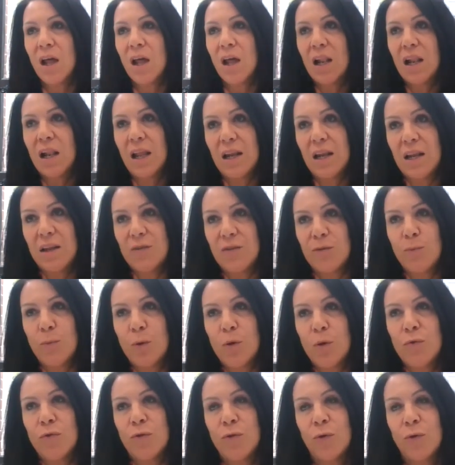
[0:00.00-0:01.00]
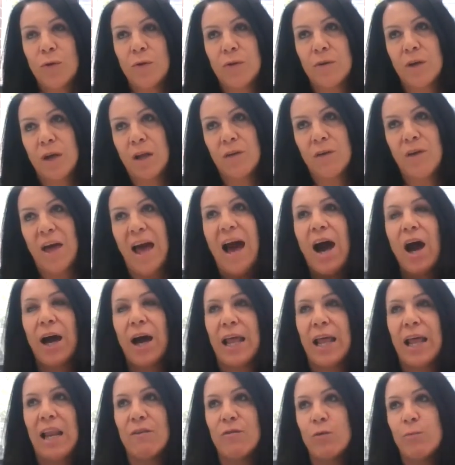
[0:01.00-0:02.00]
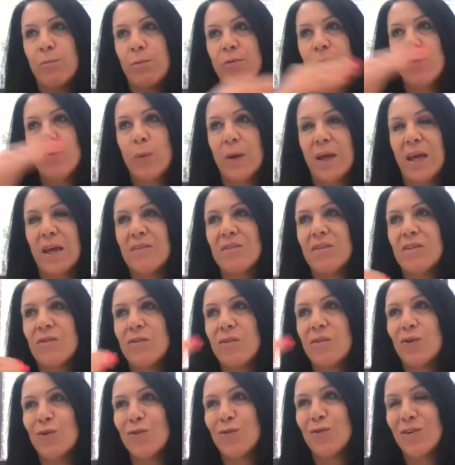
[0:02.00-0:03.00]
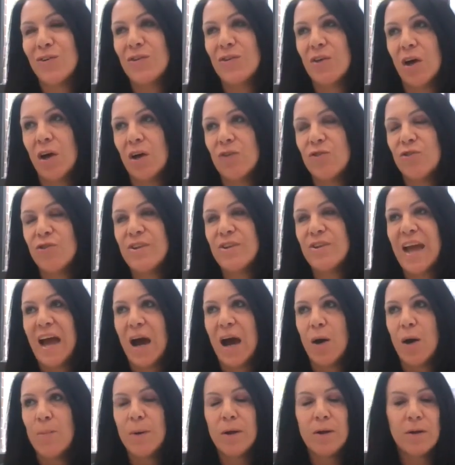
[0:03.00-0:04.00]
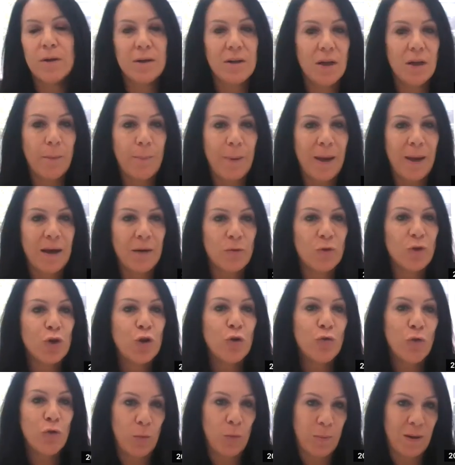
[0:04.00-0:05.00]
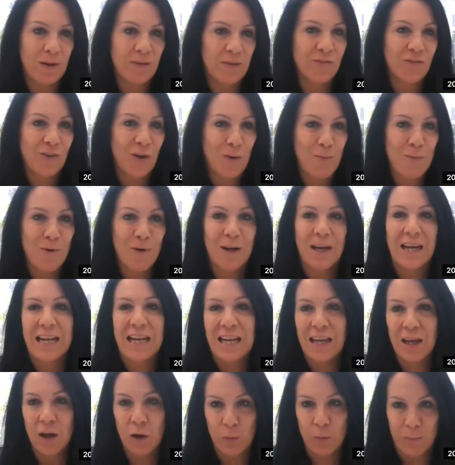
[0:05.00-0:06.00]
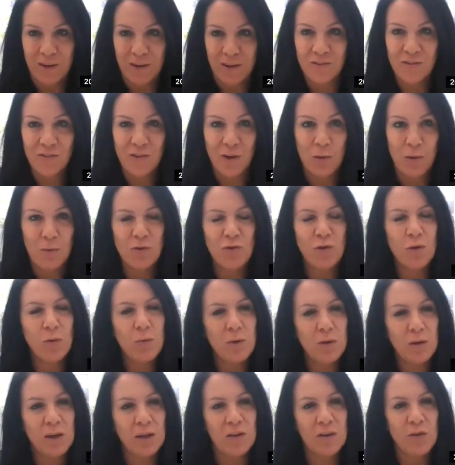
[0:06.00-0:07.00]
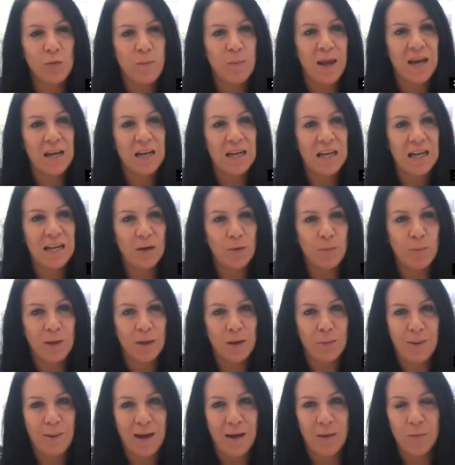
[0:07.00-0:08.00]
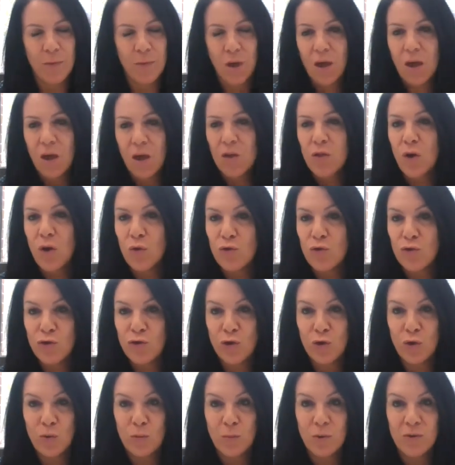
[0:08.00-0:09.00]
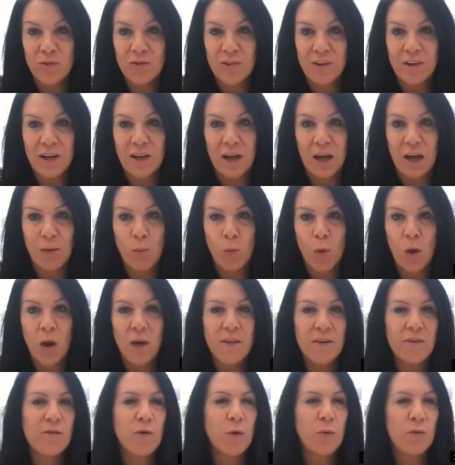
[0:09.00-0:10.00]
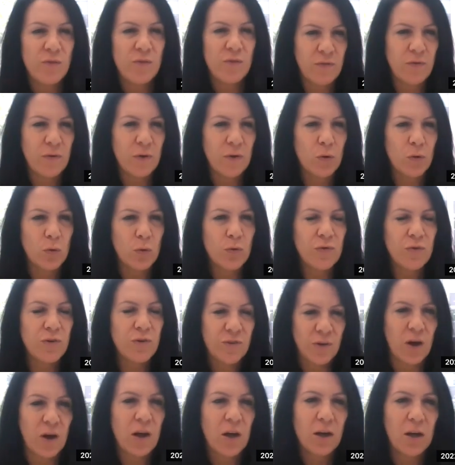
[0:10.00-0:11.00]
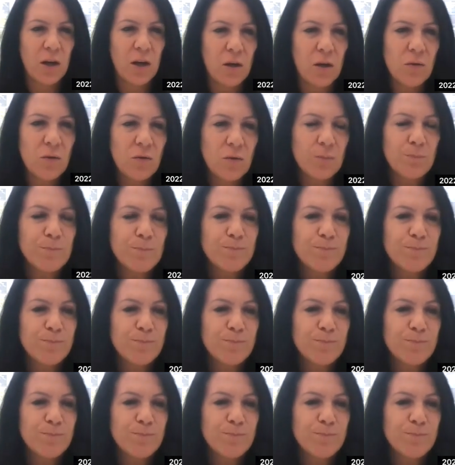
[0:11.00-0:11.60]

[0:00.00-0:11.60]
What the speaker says: Let's move to kind of a high level before we get into your research now, but about neuroblastoma and glioblastoma. Do you want to explain a little bit about those tumors and why they're so difficult to diagnose?